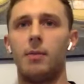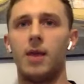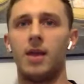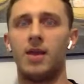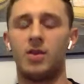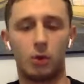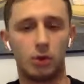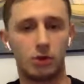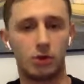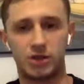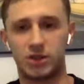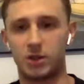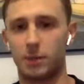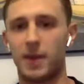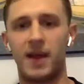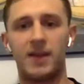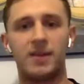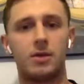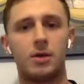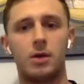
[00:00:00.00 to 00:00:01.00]
it's all just
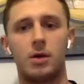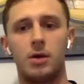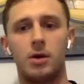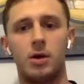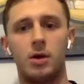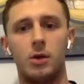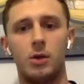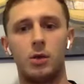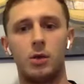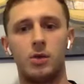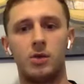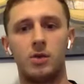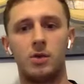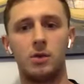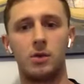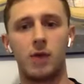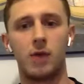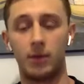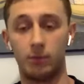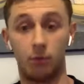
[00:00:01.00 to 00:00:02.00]
dependent on who's
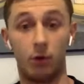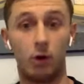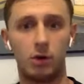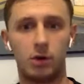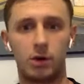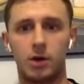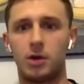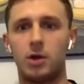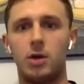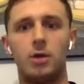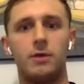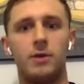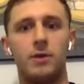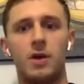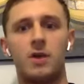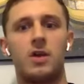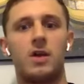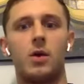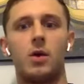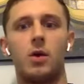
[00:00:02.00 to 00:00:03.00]
enrolled on a
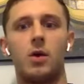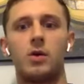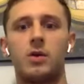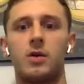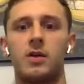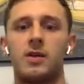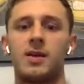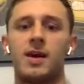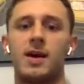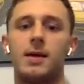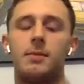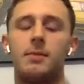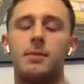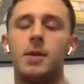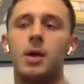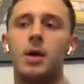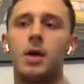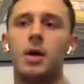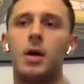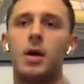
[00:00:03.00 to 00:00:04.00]
university course at the time.
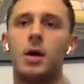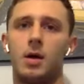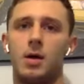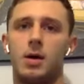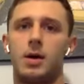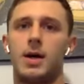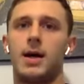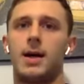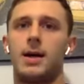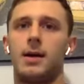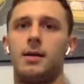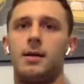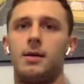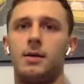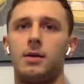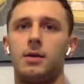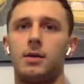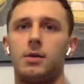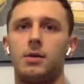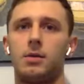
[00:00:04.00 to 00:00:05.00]

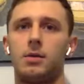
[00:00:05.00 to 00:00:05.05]
And